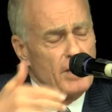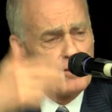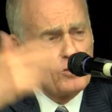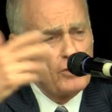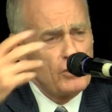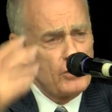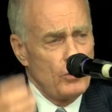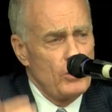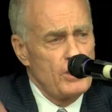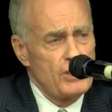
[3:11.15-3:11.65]
other
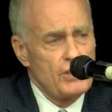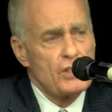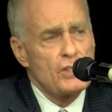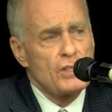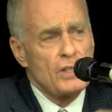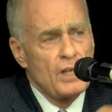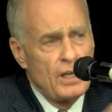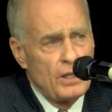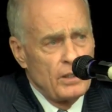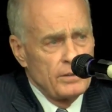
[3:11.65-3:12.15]

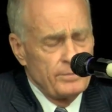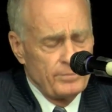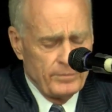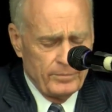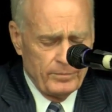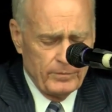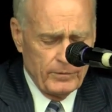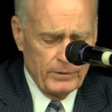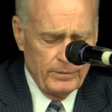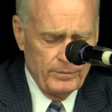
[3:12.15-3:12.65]
sources
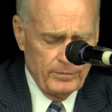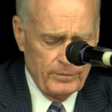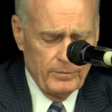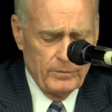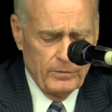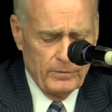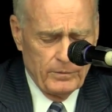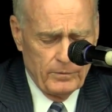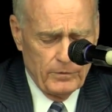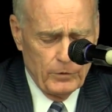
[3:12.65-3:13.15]

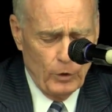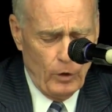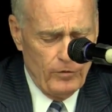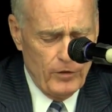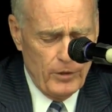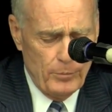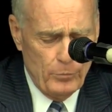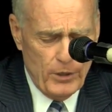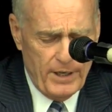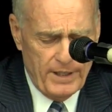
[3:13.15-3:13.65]

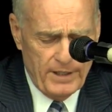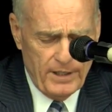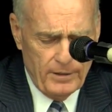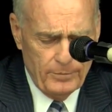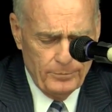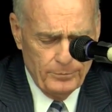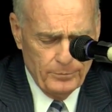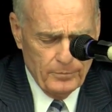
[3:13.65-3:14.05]
over in Britain.